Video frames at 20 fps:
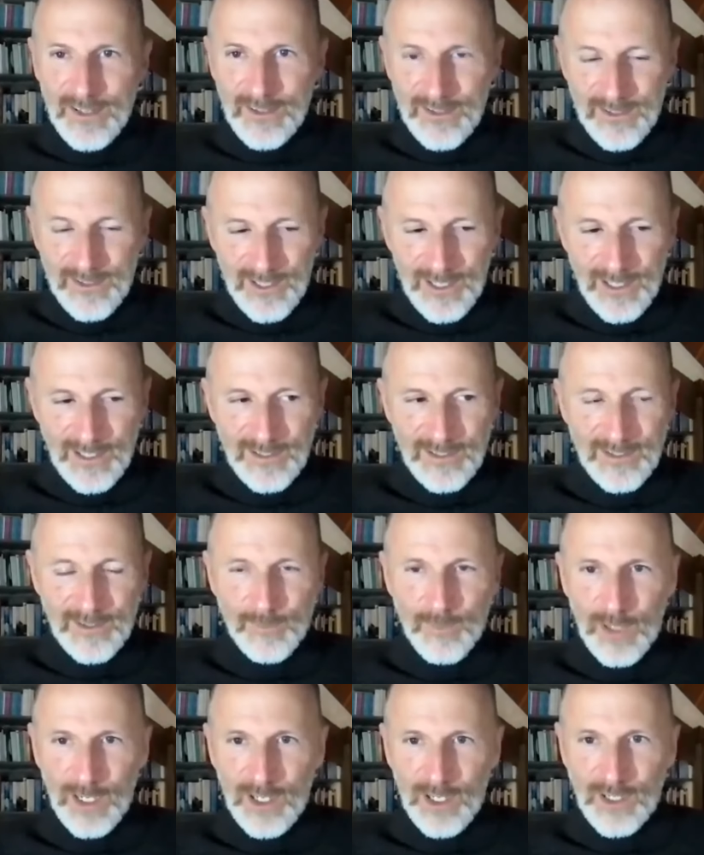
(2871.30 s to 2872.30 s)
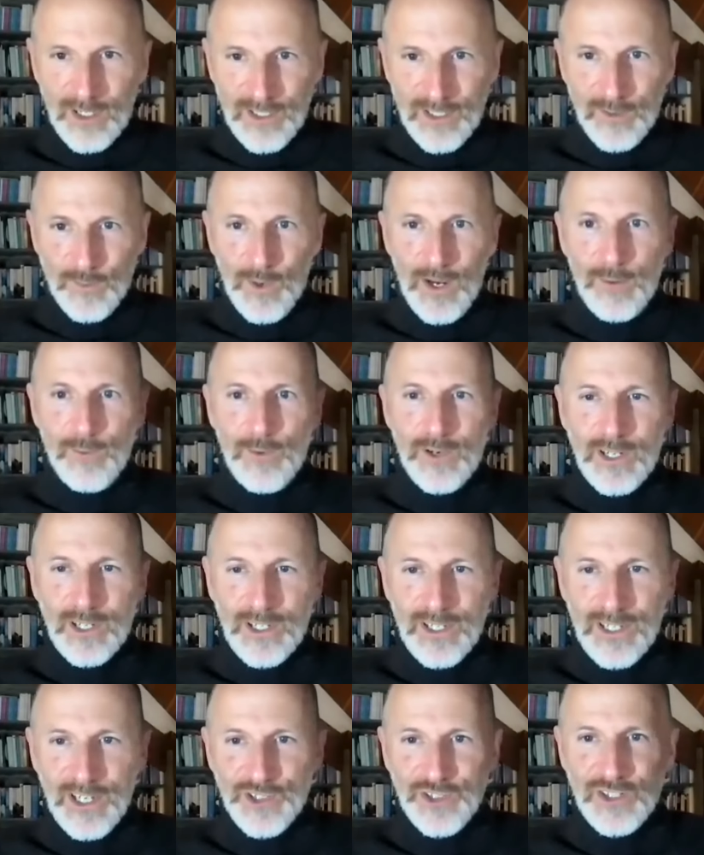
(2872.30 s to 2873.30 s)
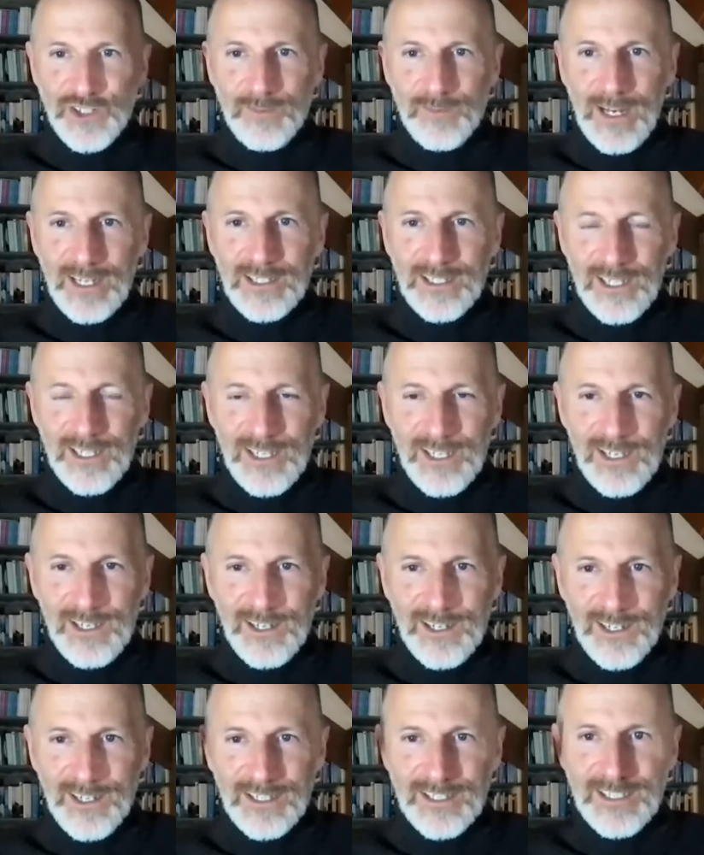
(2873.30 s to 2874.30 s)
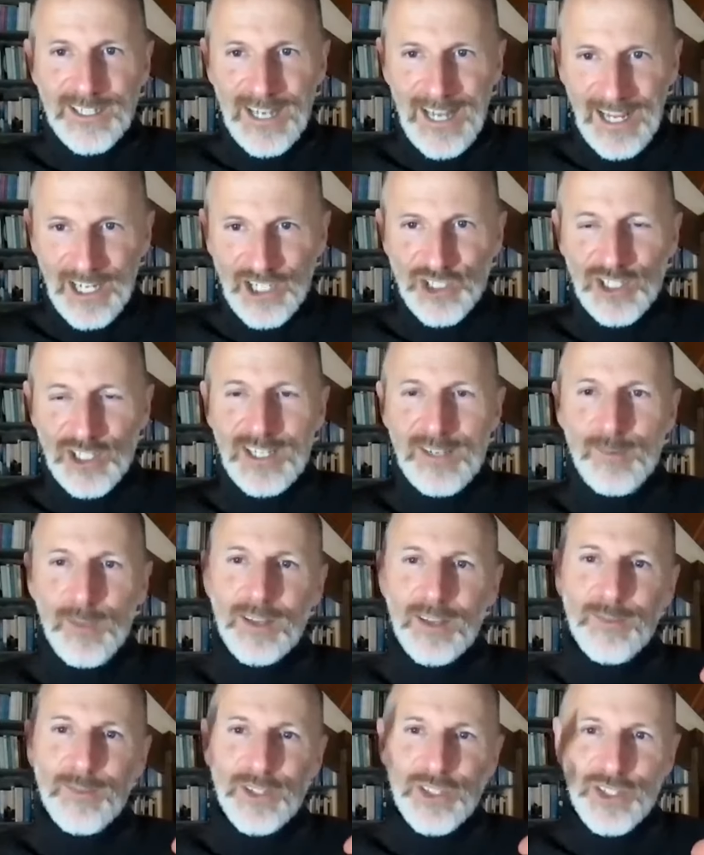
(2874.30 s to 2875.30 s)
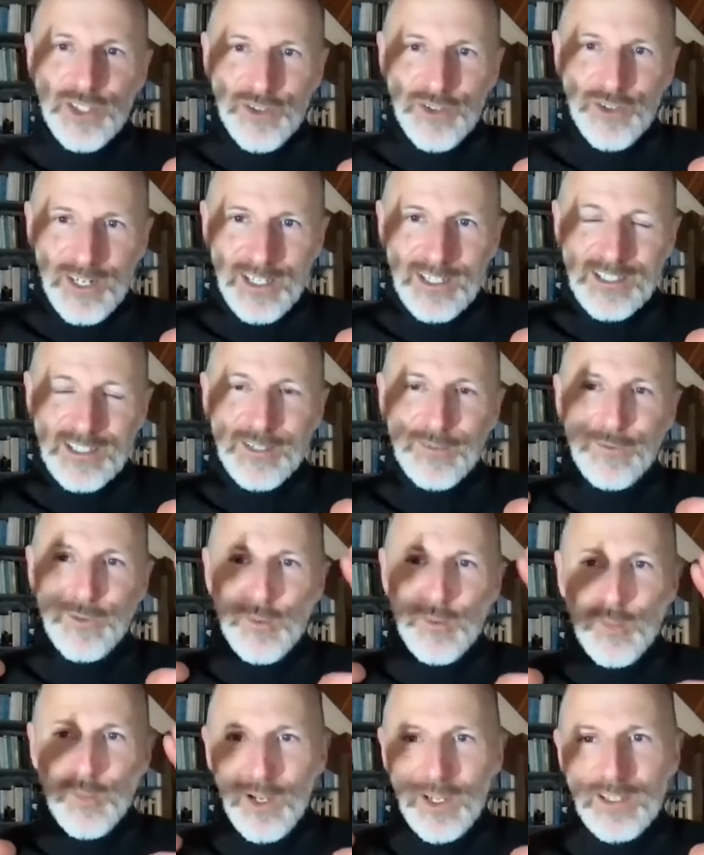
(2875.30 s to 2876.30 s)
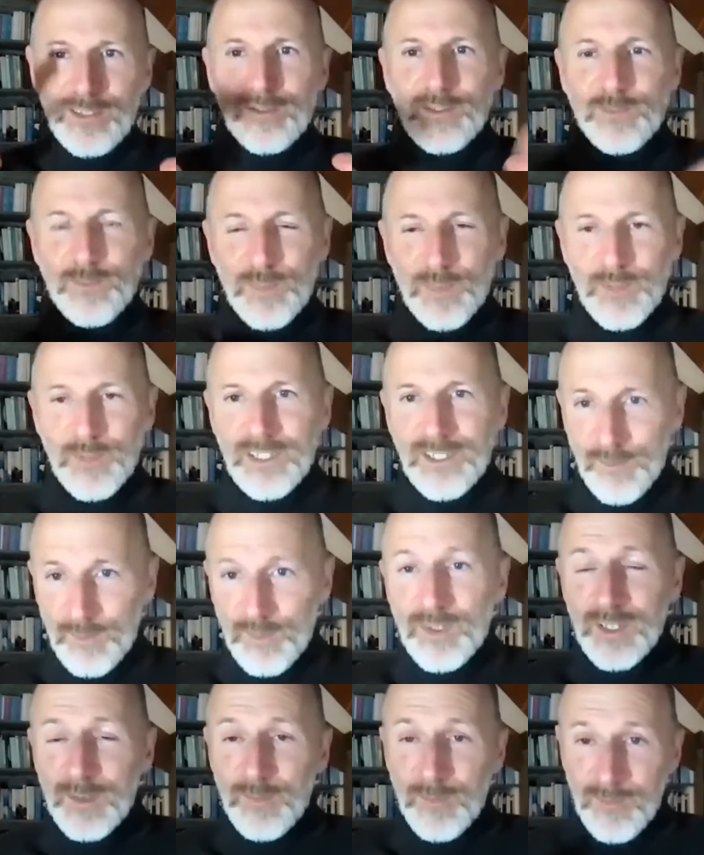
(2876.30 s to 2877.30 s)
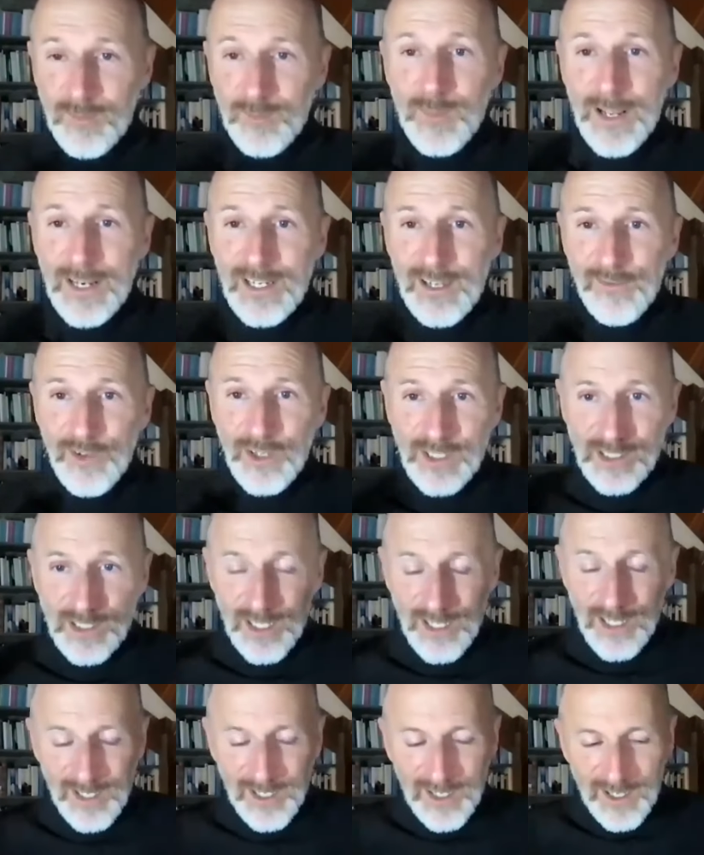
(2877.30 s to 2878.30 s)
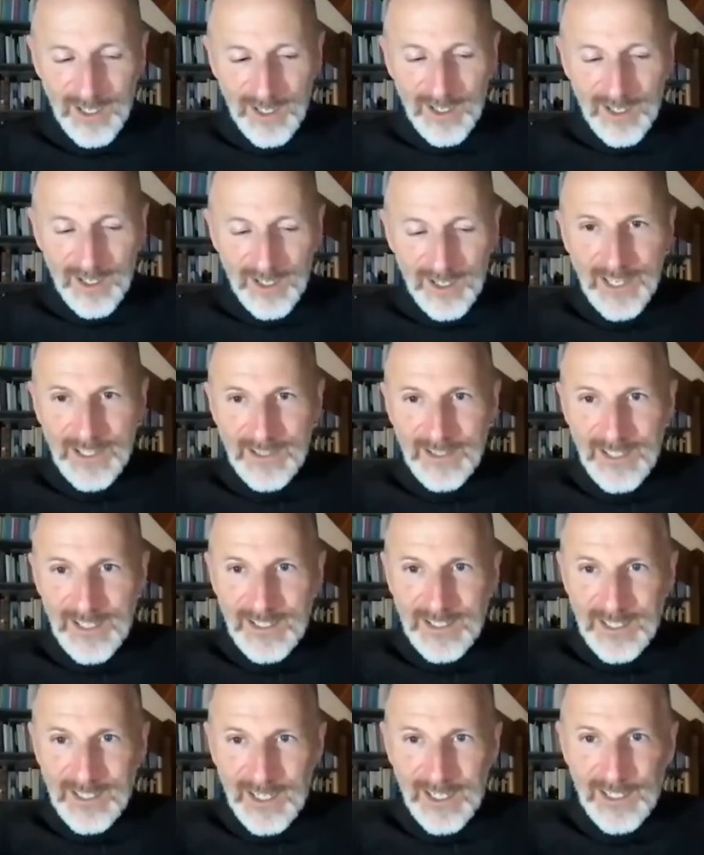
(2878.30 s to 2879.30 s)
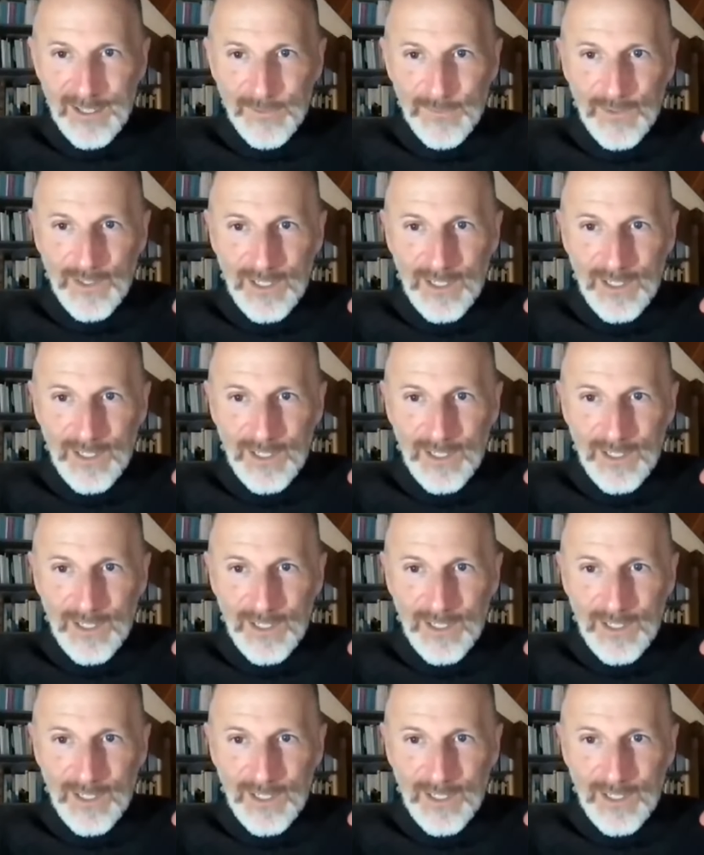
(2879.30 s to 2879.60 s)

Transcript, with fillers: then because of the way we were conditioned mentally and intellectually by the materialistic viewpoint, many of us, then these kind of